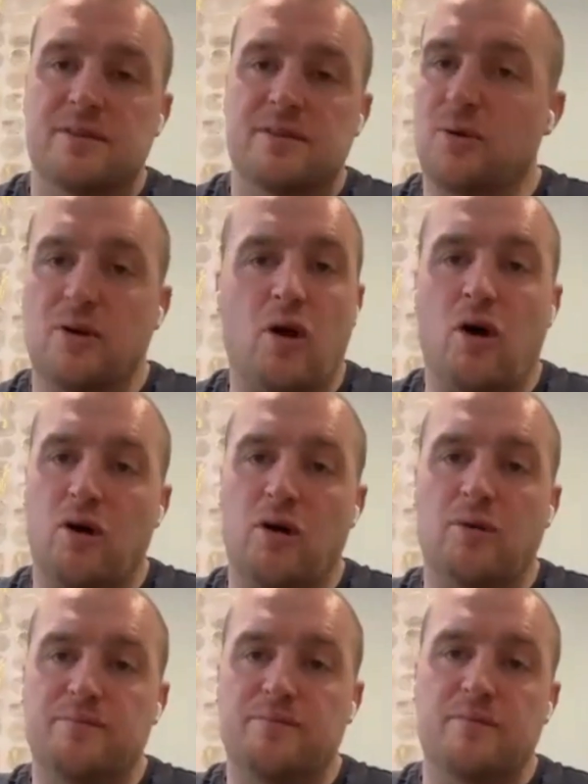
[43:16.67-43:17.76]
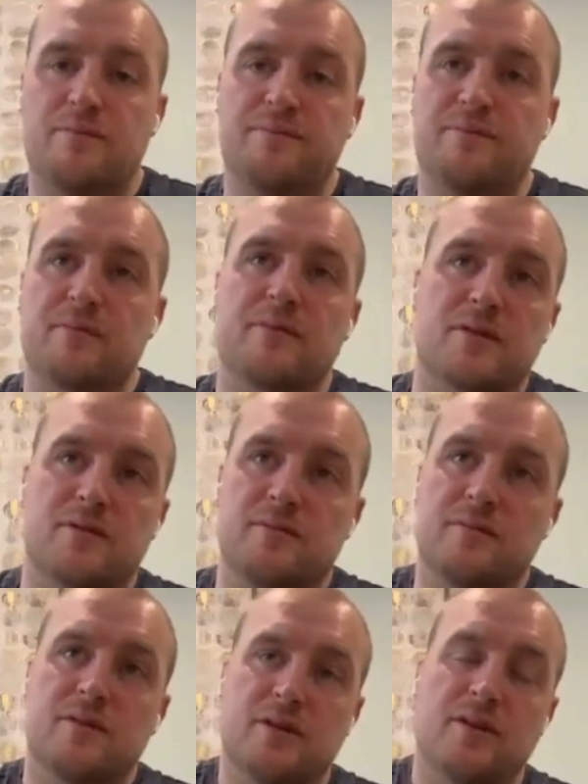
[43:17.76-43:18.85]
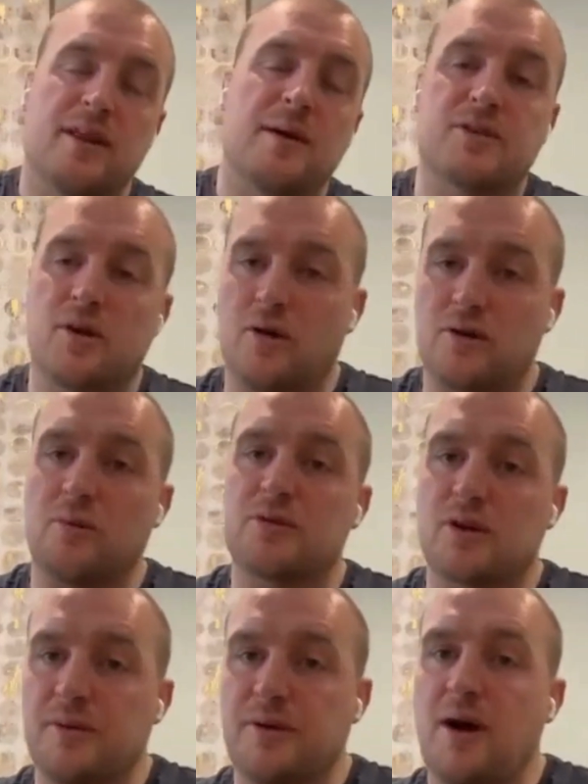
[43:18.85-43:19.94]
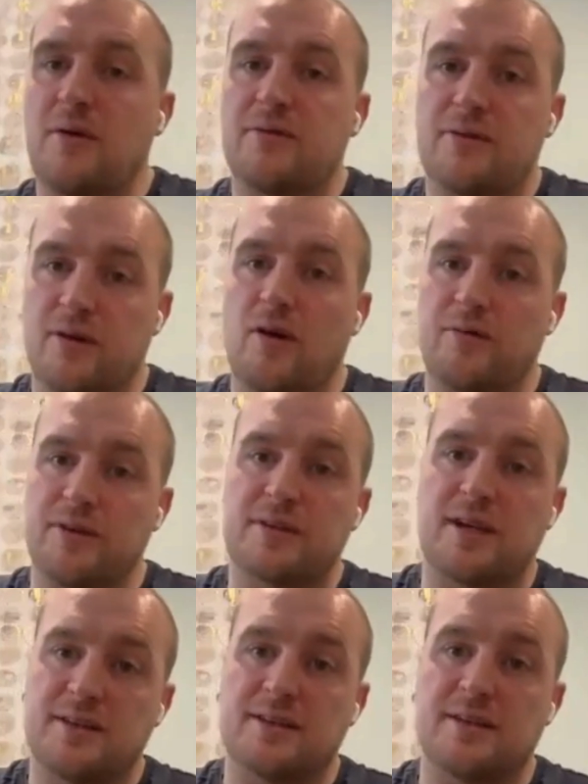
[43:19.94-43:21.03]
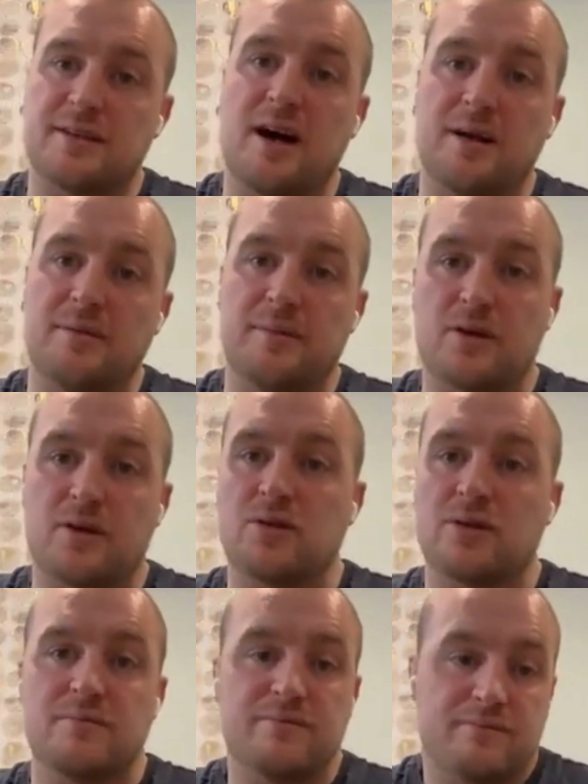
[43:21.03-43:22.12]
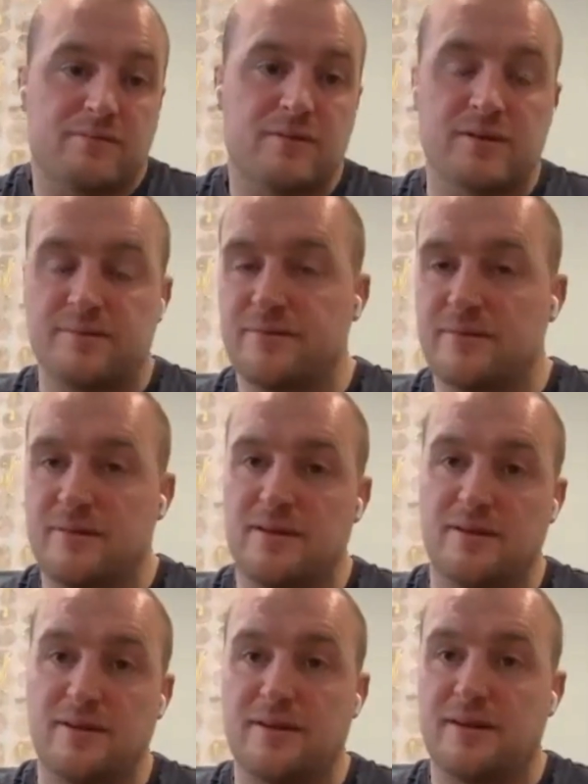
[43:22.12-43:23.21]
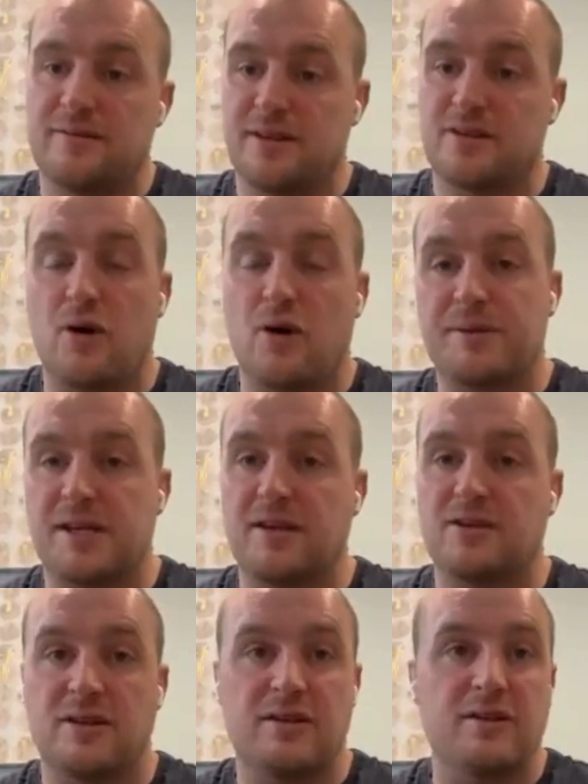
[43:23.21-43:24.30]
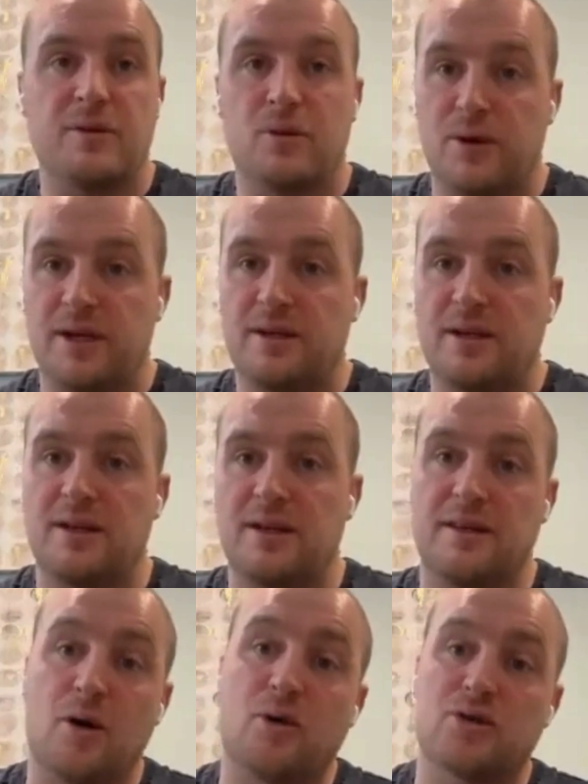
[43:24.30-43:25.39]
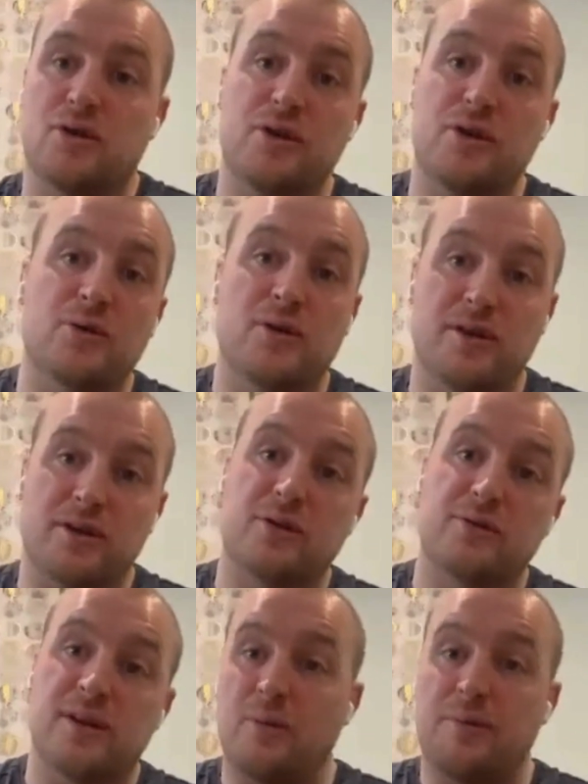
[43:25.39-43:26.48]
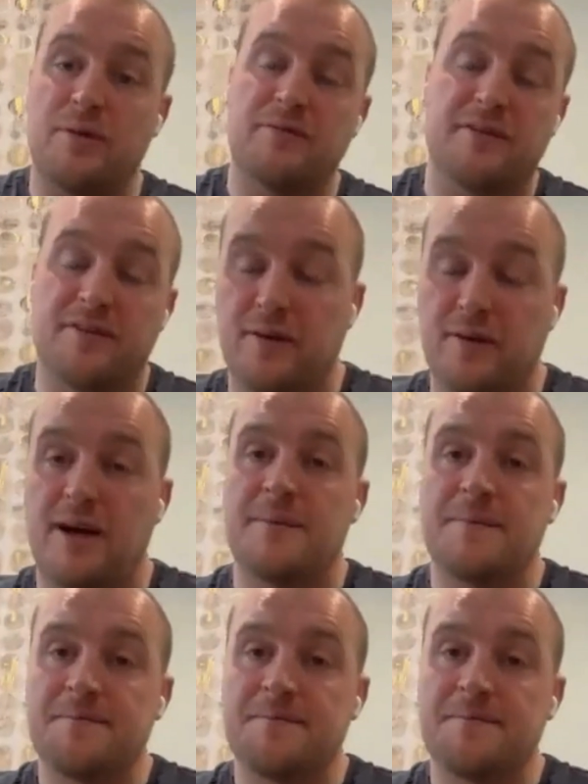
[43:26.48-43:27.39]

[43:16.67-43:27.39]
were a lot of, them sort of clubs coming around for a lot of us kids at the time because, they saw potential in them that we did, and they also knew that they could help them fulfil that.